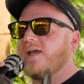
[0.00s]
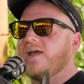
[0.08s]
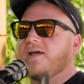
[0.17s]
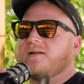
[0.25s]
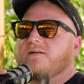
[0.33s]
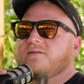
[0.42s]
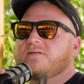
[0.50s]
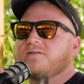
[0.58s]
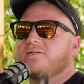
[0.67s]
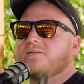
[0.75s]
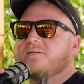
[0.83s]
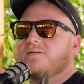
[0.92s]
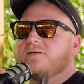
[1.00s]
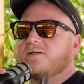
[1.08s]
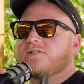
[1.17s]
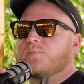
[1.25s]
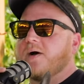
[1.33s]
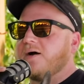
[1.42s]
and
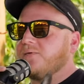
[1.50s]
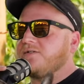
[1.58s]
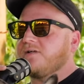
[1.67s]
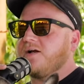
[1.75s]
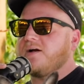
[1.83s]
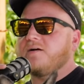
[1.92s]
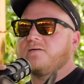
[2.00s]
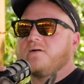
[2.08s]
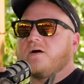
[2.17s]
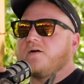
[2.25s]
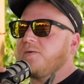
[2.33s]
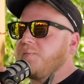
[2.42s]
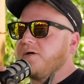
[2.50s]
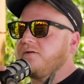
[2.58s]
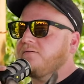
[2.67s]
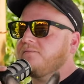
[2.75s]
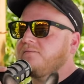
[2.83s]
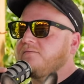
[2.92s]
a spot was there already
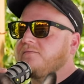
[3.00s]
built.